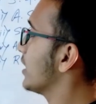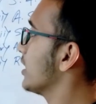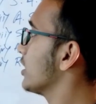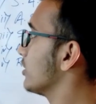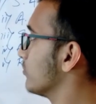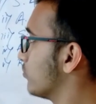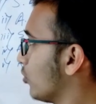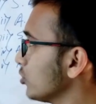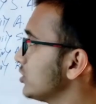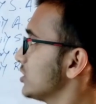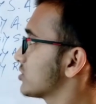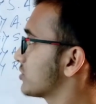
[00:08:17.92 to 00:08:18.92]
In both
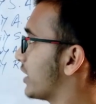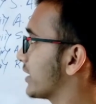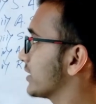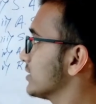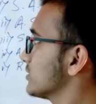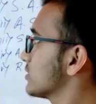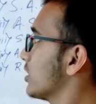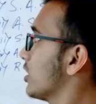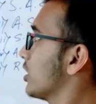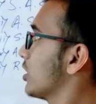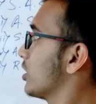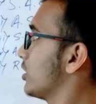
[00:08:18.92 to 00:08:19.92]
these triangles,
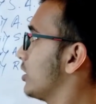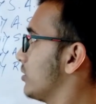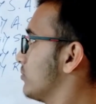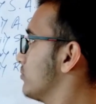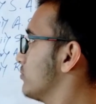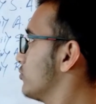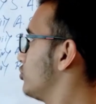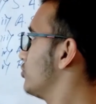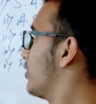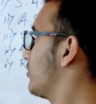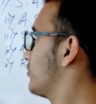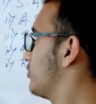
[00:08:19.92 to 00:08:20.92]

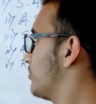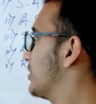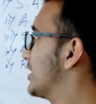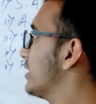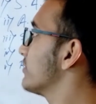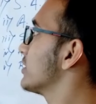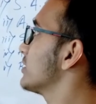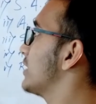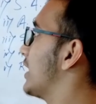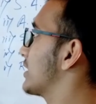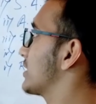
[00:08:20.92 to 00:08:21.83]
you've been given that